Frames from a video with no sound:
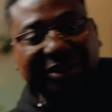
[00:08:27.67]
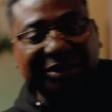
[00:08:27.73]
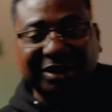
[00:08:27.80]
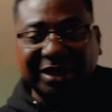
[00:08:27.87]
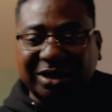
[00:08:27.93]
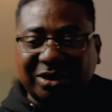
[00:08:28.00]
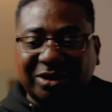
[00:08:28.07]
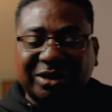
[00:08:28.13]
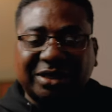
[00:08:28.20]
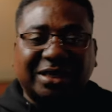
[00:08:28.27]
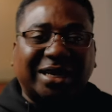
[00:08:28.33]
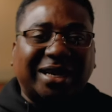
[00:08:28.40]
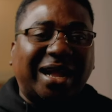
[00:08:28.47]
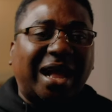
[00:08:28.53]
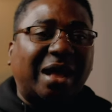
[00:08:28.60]
do they call it?
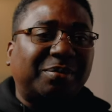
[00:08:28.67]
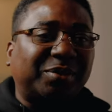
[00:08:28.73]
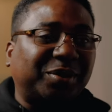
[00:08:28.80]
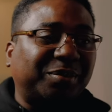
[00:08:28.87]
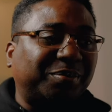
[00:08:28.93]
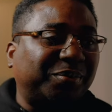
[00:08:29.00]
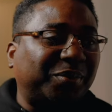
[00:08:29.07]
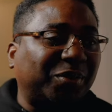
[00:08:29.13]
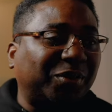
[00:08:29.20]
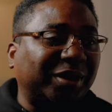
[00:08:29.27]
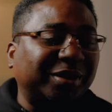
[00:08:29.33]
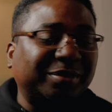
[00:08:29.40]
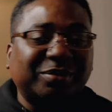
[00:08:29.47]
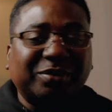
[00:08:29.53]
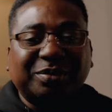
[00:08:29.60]
Carbon
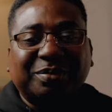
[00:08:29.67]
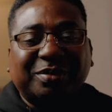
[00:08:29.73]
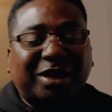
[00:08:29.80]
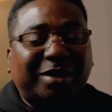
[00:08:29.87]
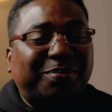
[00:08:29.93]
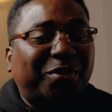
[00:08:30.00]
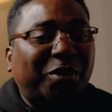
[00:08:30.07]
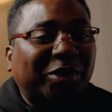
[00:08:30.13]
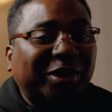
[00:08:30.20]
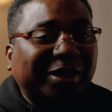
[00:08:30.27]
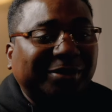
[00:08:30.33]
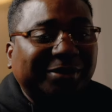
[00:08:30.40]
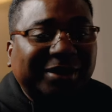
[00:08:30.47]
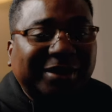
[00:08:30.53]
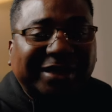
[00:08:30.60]

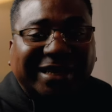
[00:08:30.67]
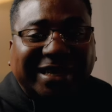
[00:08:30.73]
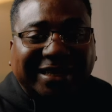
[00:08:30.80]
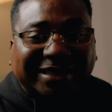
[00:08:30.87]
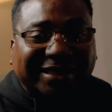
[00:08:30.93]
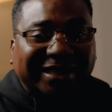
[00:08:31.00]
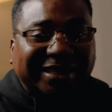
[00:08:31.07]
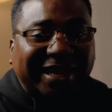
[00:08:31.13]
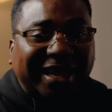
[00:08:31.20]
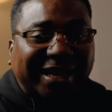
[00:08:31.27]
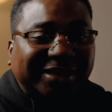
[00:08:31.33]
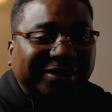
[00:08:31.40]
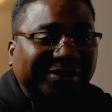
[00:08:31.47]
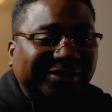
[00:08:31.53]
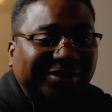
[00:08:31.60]
polyinated
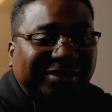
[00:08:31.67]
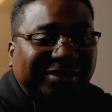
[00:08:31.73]
iron.